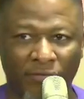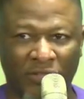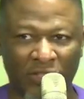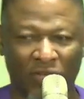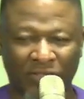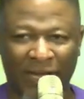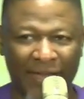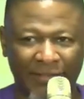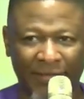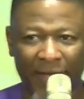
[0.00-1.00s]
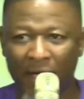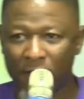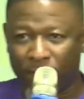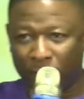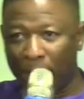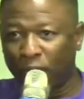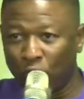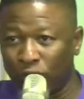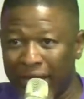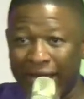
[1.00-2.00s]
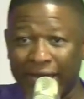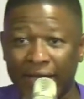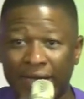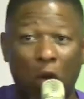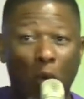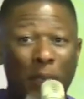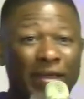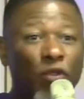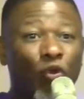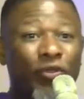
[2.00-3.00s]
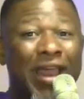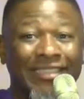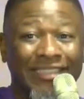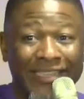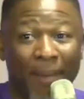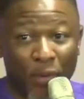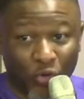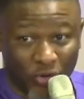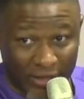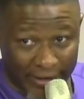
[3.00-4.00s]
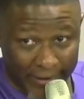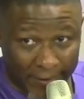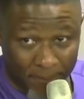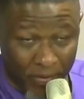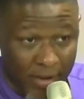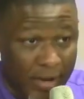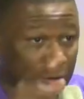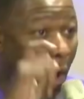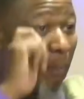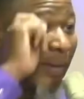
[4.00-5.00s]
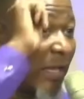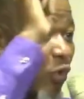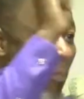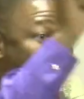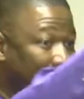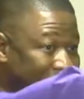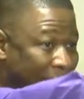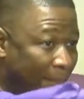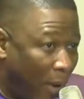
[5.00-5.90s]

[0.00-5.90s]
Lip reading: of Jesus Christ. From today, they will begin to dance their music. They will begin to mourn their